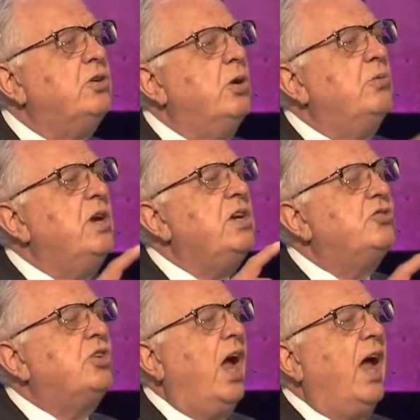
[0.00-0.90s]
to
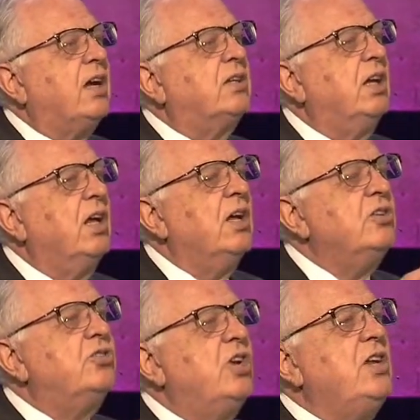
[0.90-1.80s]
reject
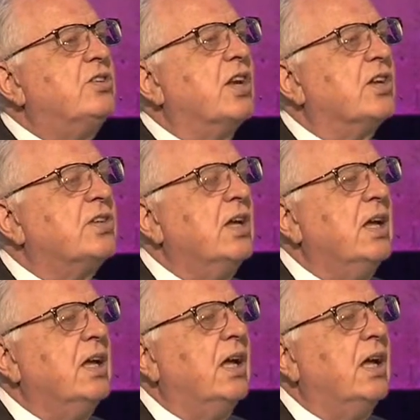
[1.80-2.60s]
Jesus.